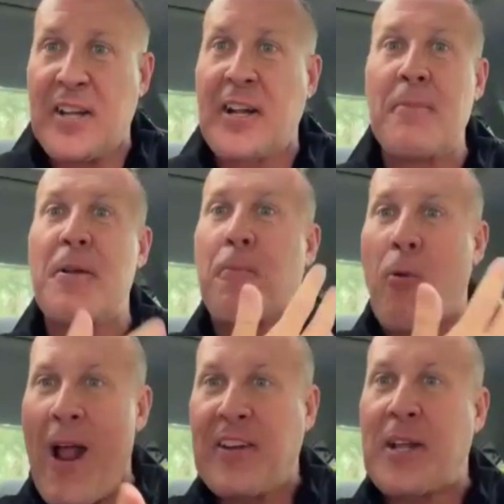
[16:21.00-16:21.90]
to come do
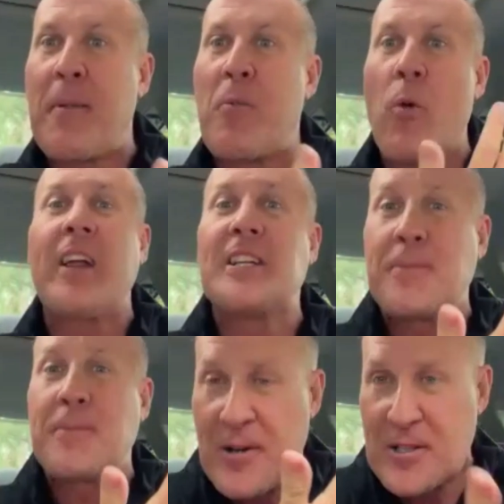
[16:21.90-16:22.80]
practicum and work
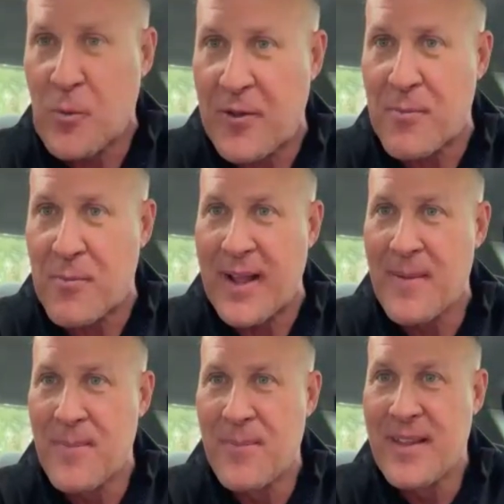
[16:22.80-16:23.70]
experience with me.
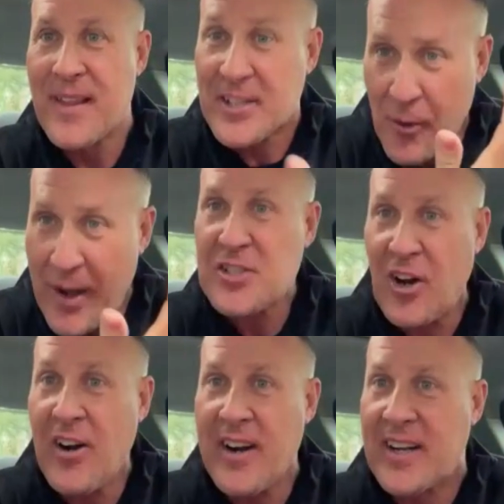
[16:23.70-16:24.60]
That's yeah. how I
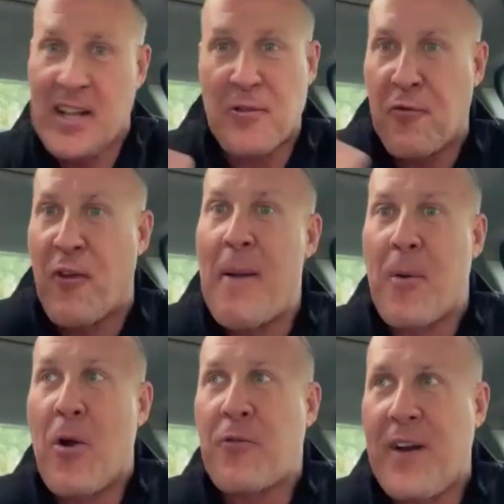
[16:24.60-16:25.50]
started. I was
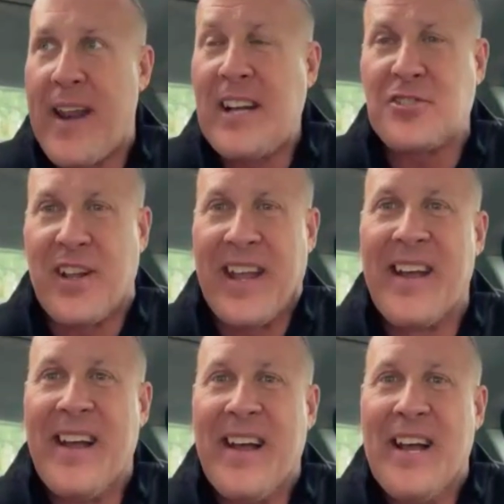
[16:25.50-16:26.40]
flat broke
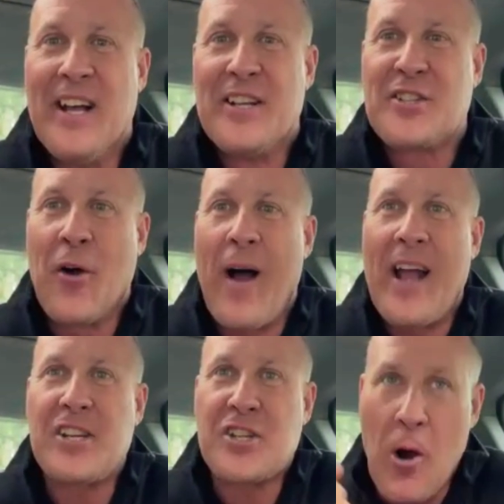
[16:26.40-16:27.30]
financially. So
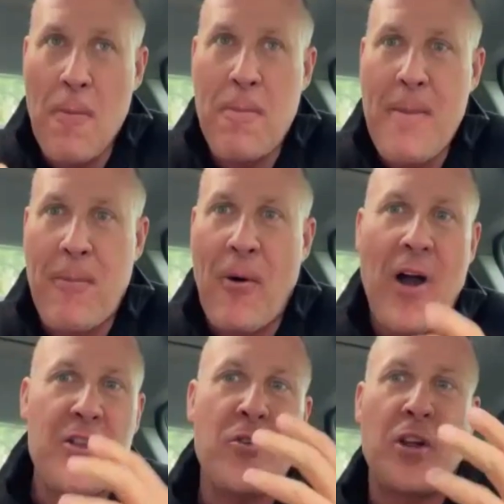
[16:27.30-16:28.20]
I show people
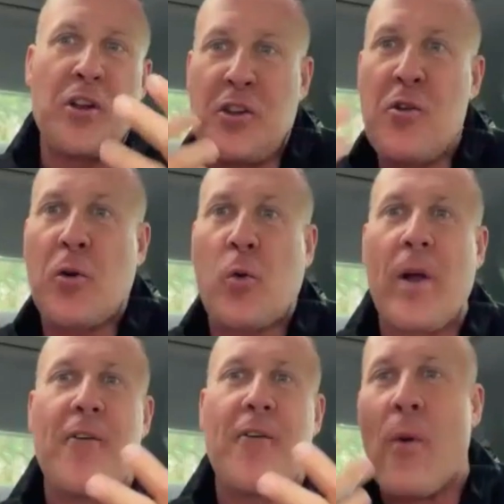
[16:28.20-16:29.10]
how you can do
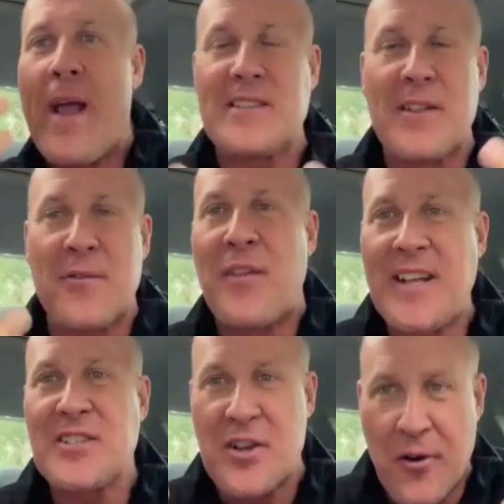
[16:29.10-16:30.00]
creative ways and
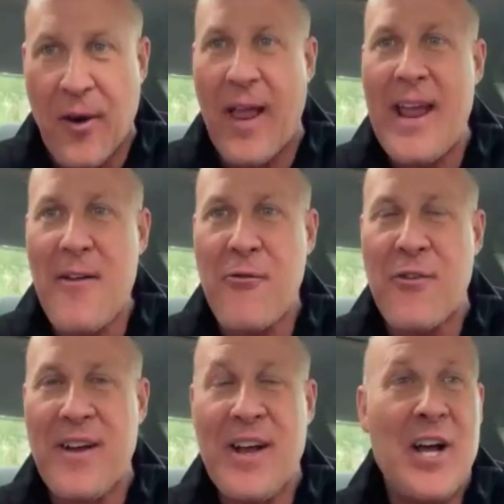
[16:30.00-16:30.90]
things in your life
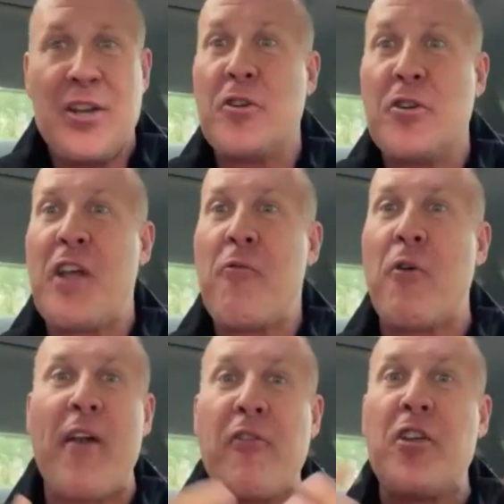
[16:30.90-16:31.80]
to
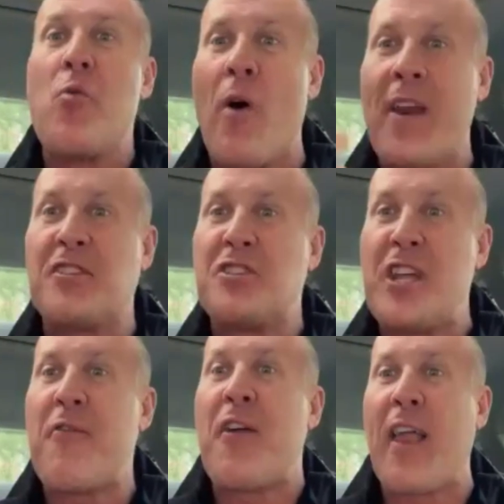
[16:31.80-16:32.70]
achieve whatever you want to
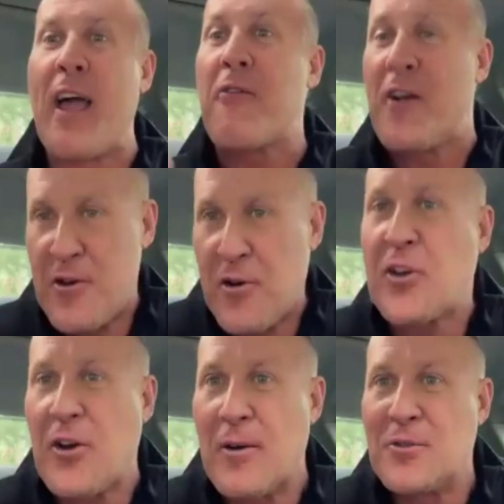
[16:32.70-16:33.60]
achieve life on
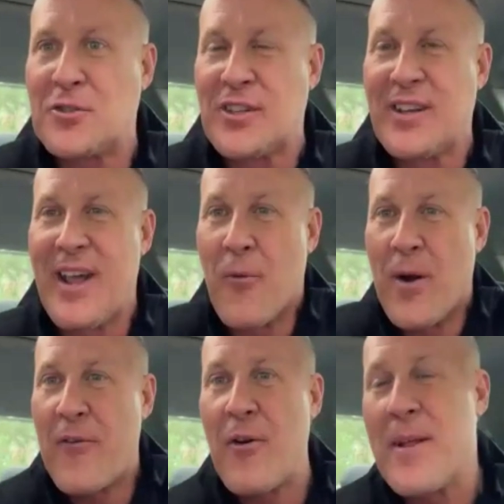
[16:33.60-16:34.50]
your terms,
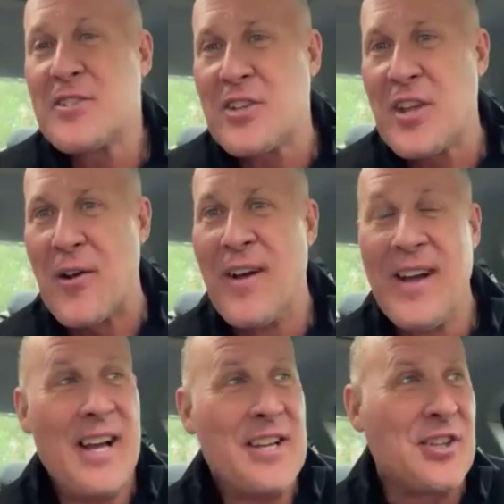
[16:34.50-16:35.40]
whatever it means to you.
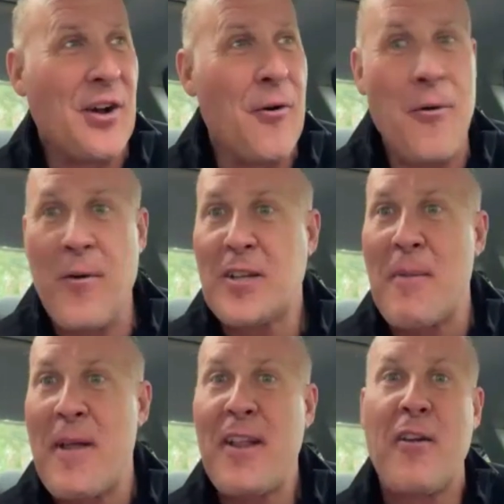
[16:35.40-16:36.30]
So
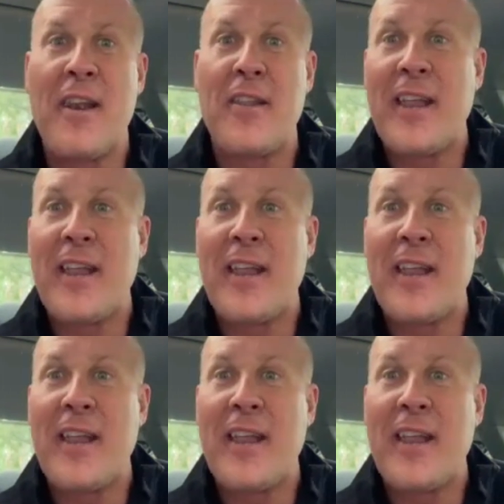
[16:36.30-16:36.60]
to me,